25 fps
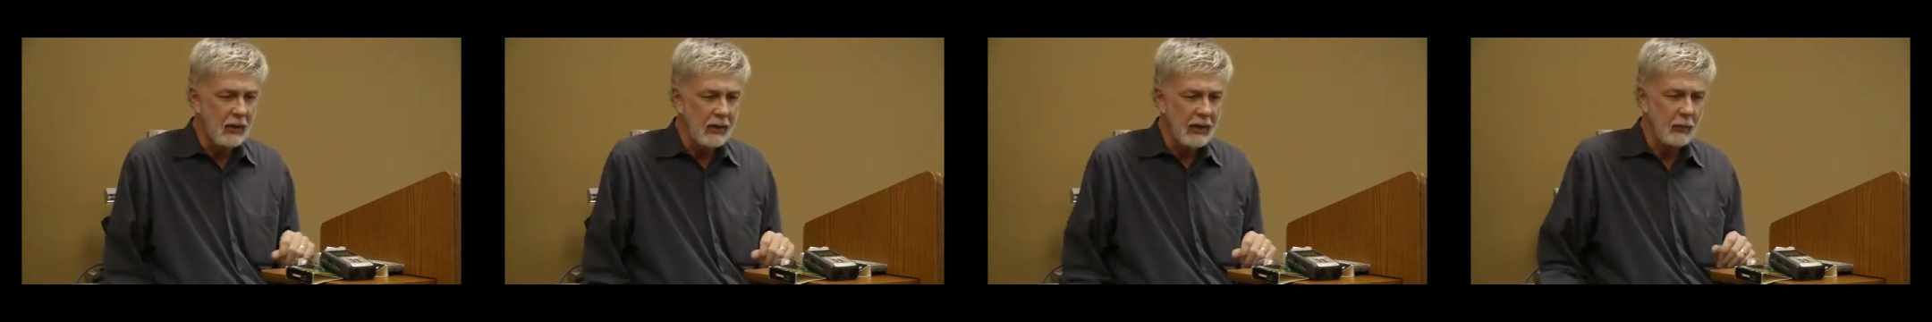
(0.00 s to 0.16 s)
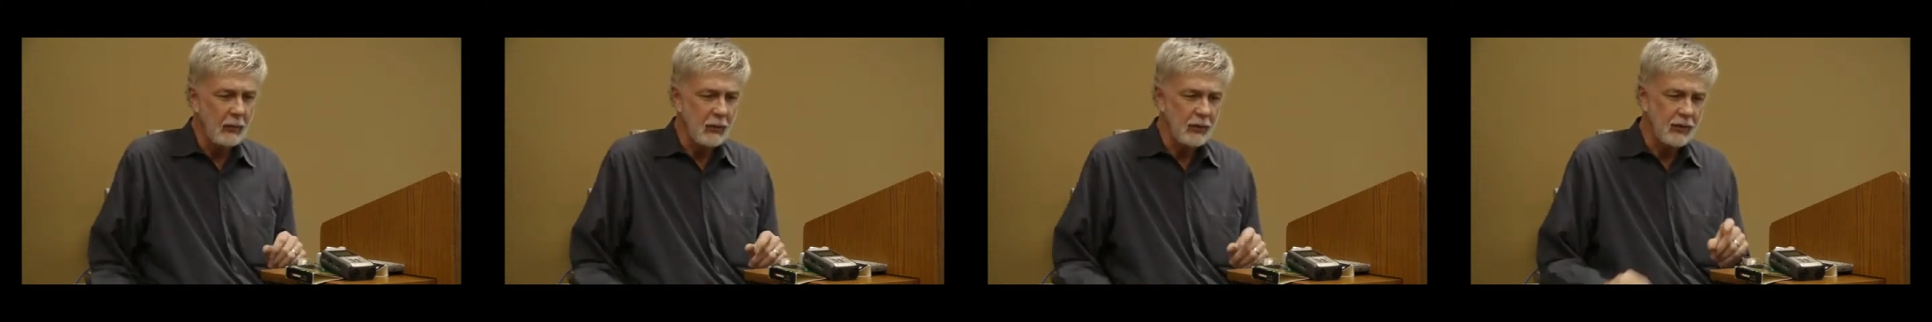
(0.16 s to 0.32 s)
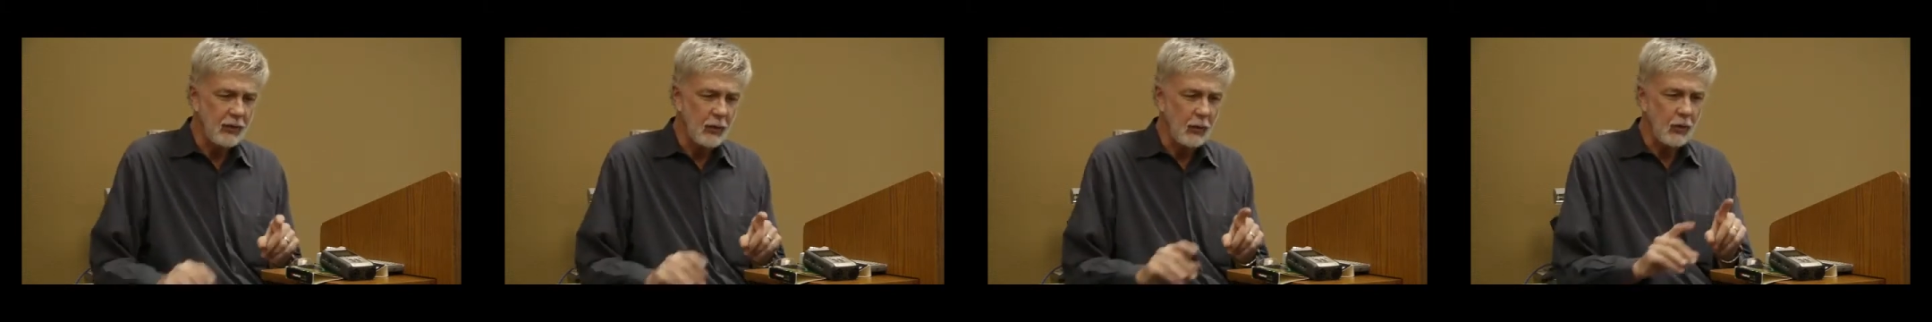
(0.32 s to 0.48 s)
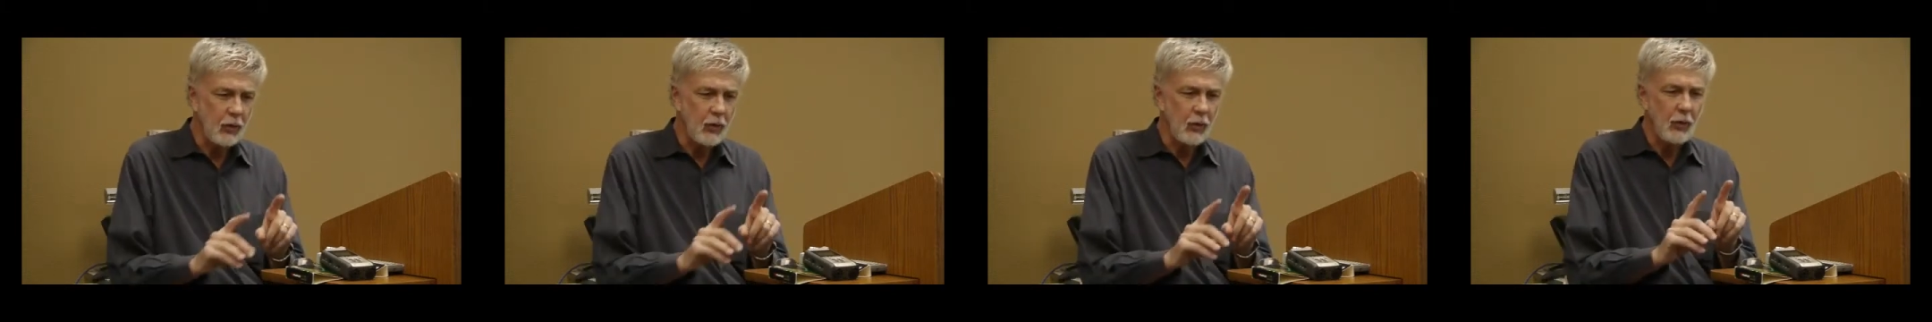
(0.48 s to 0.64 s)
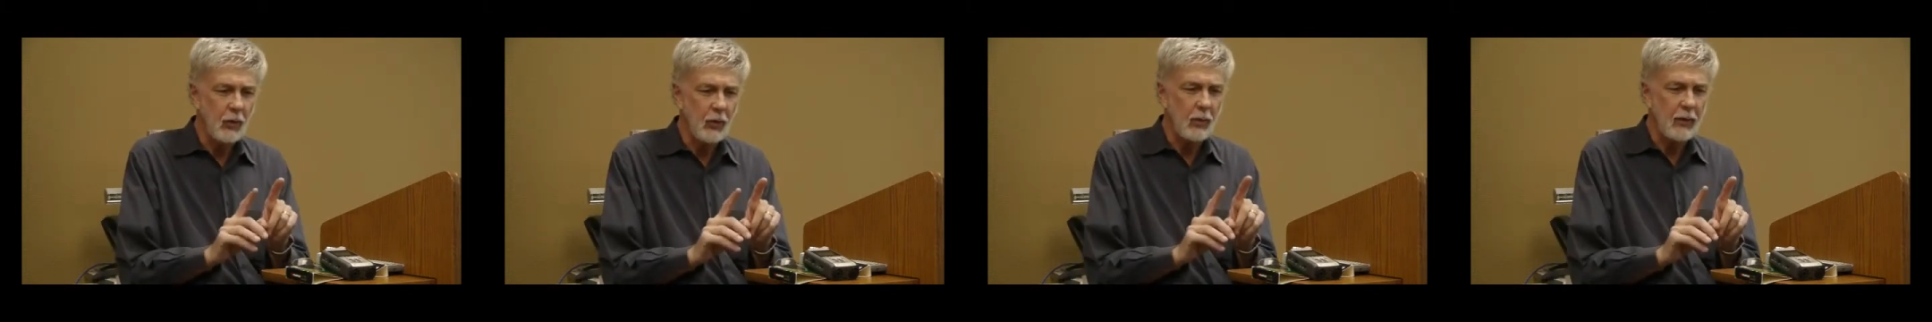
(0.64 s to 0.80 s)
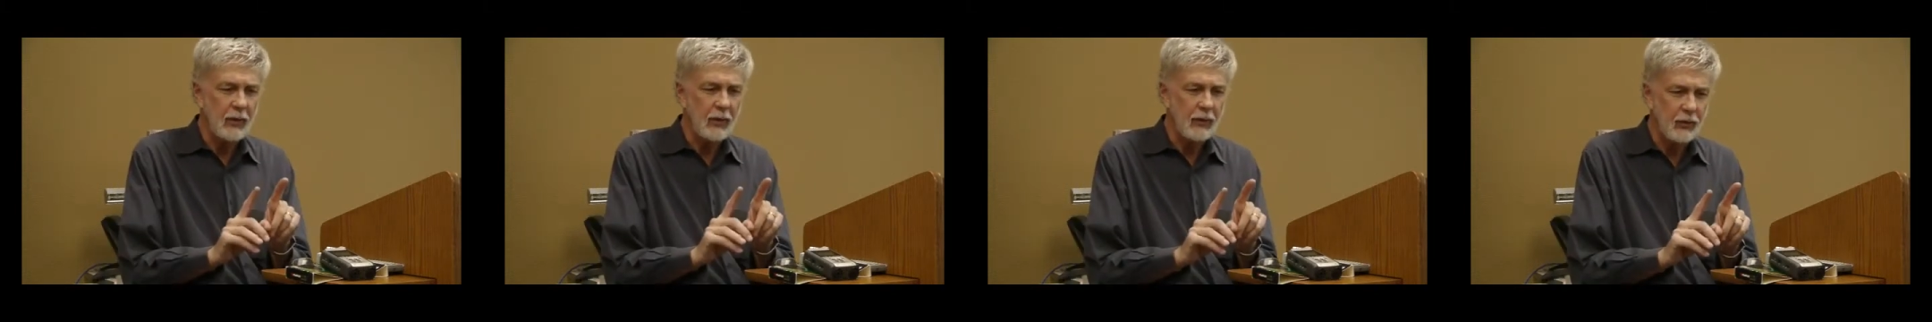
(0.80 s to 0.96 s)
And what's so
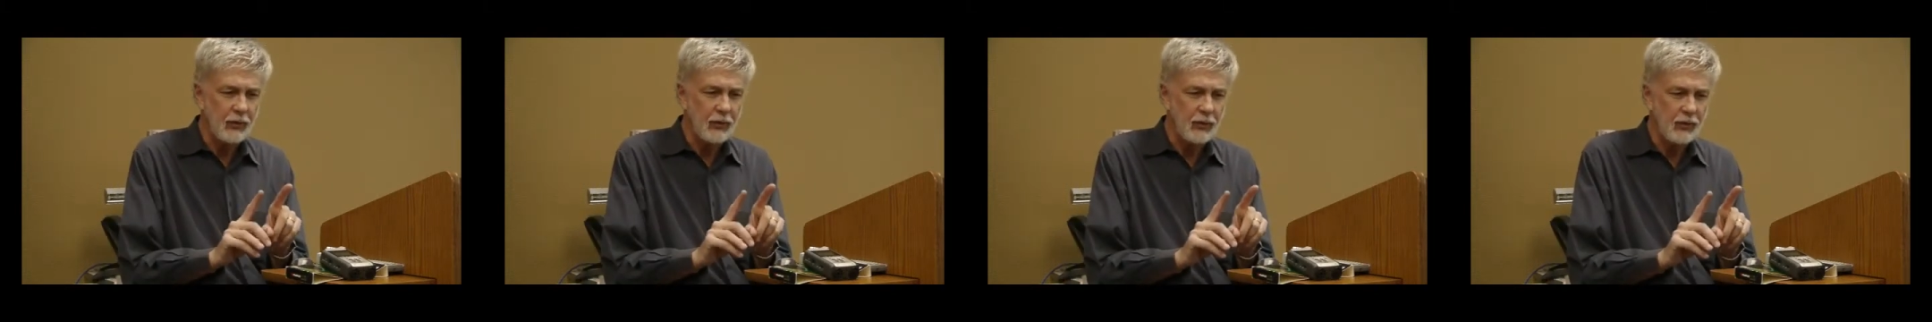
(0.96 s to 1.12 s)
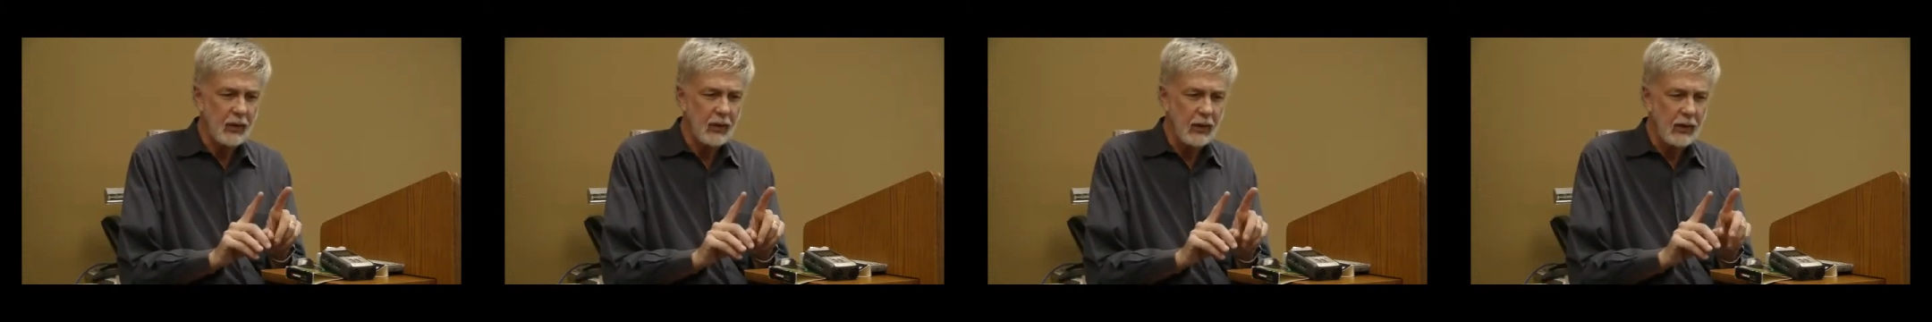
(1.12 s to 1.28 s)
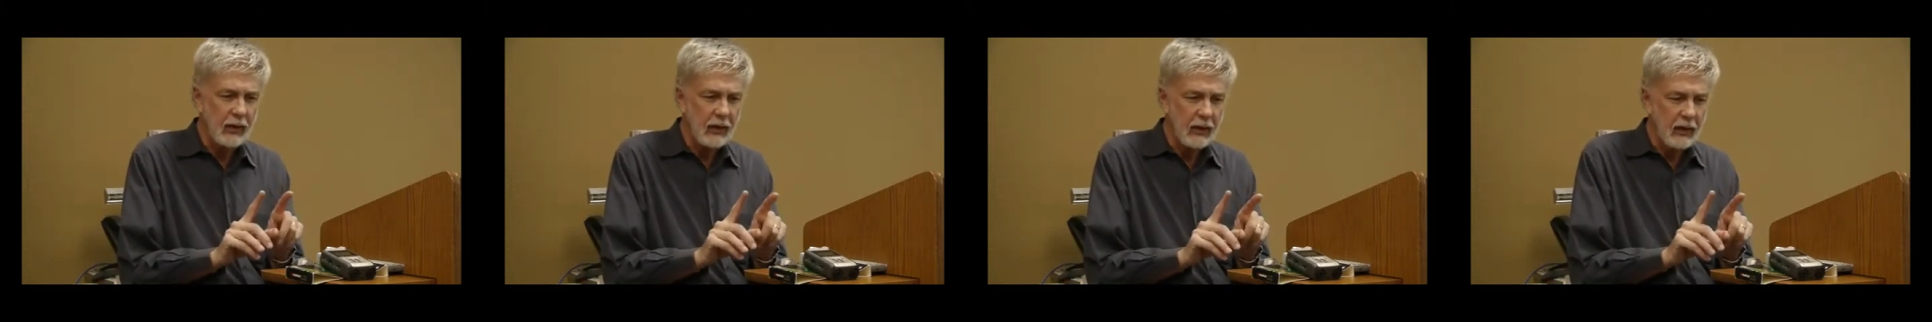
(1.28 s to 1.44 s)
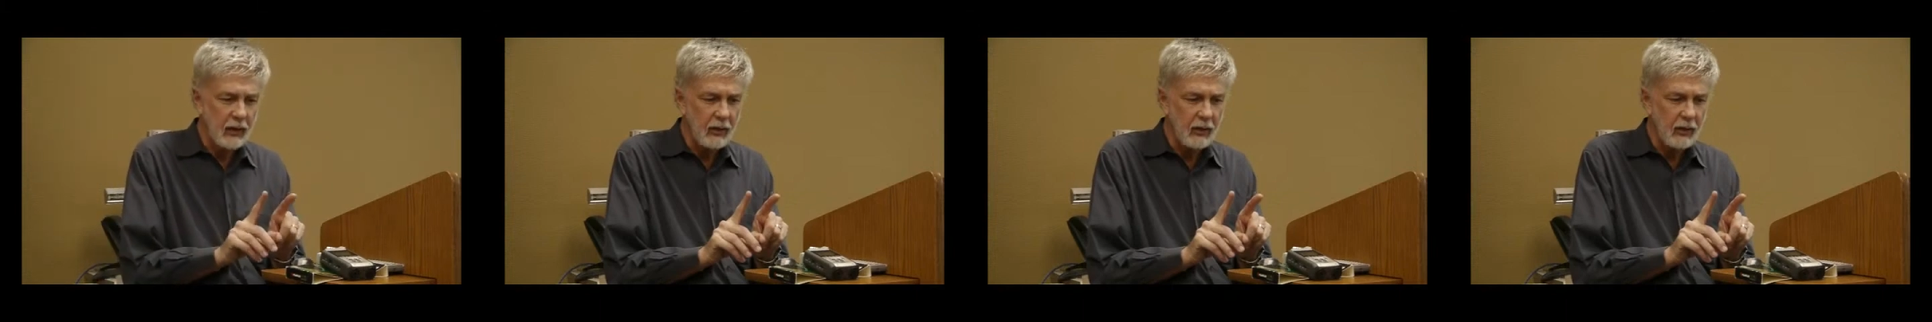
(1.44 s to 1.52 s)
cool about the study